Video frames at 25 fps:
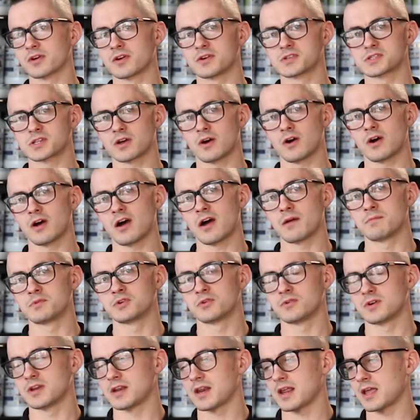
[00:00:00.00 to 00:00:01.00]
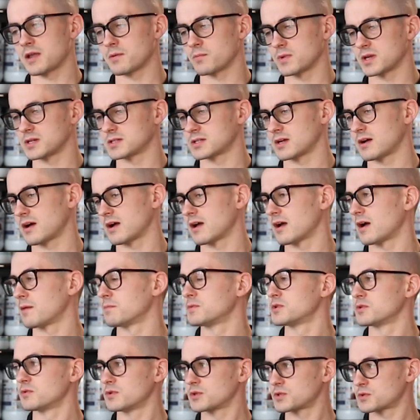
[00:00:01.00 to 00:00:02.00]
goes, oh, I'm doing an 8-week diet. I'm
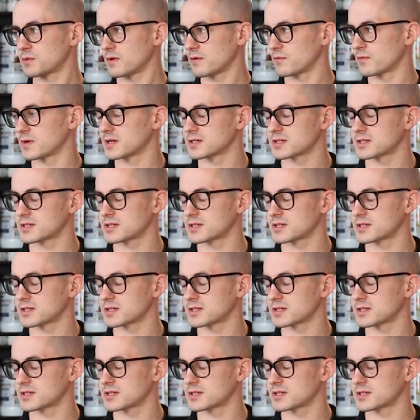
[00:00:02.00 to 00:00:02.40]
doing a 12-week